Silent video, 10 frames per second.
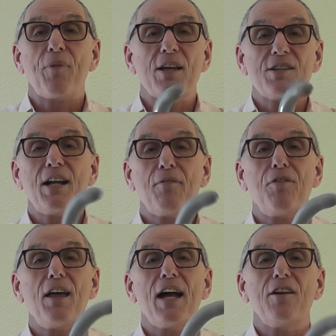there's enough
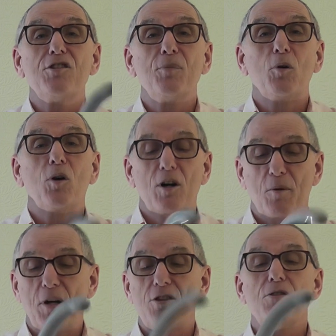there to put a
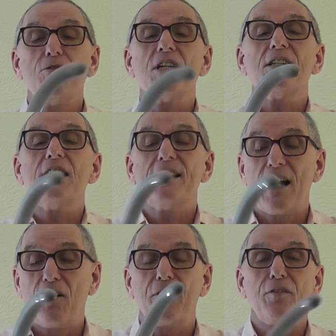260
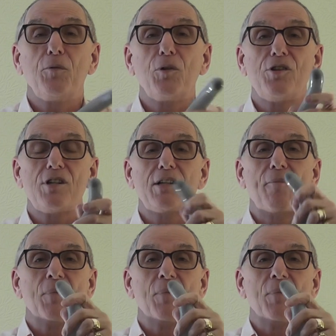towel if you wanted.